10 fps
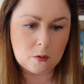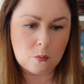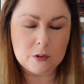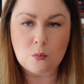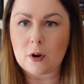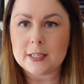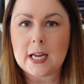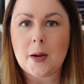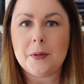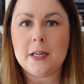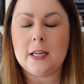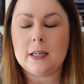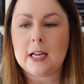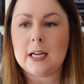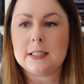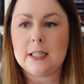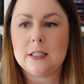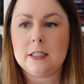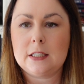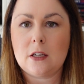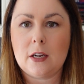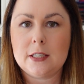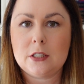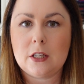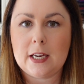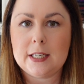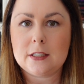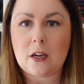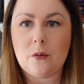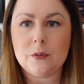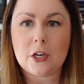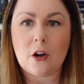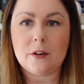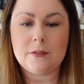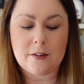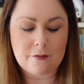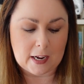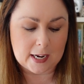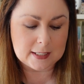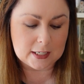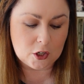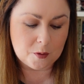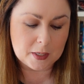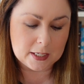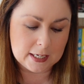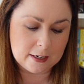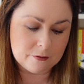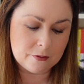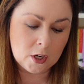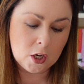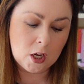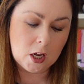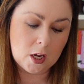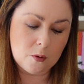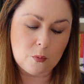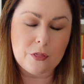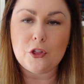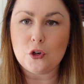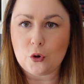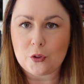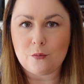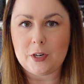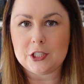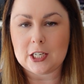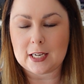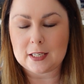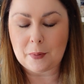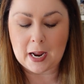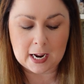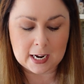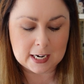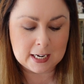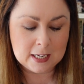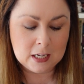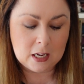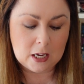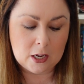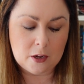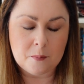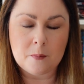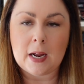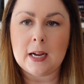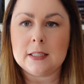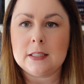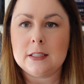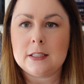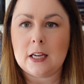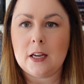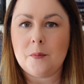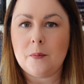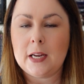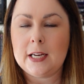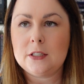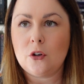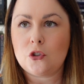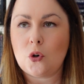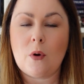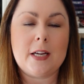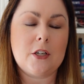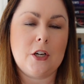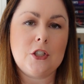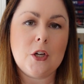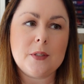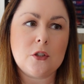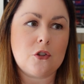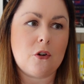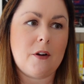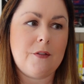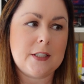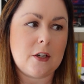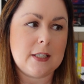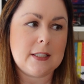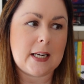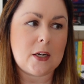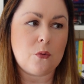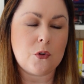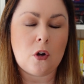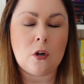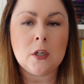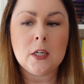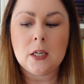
with what is happening, Cassian decides that he's going to kind of defect and come and live with the Northern Reject pack, and he's not sure what he's going to do. He's not sure if he's going to stay or not,